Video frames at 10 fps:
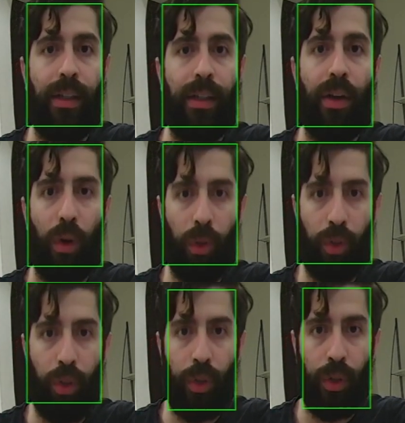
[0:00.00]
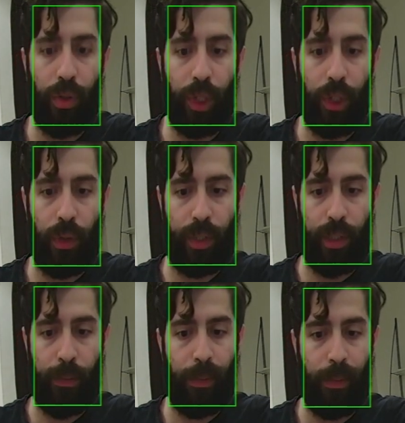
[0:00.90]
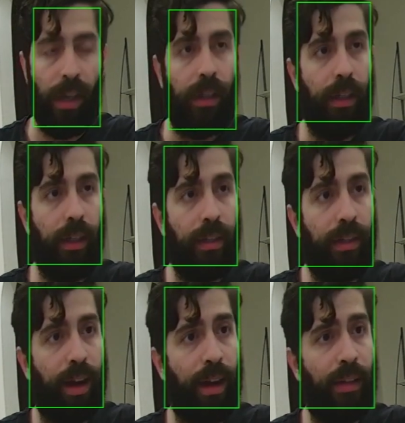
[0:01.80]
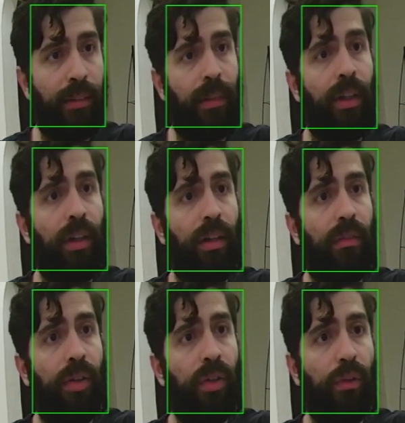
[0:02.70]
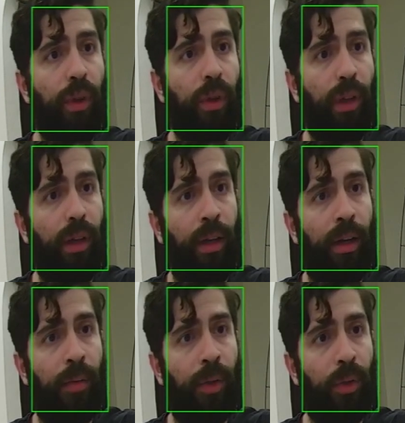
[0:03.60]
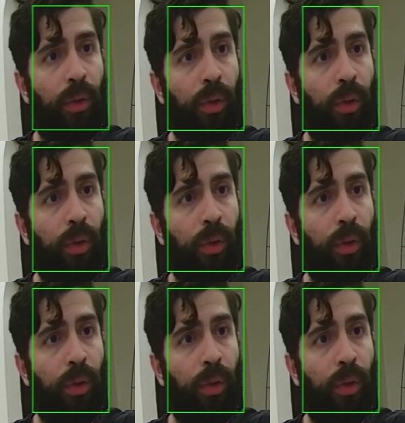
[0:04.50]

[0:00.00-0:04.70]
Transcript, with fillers: audio recording. Let's start. First of all, I'm going to go to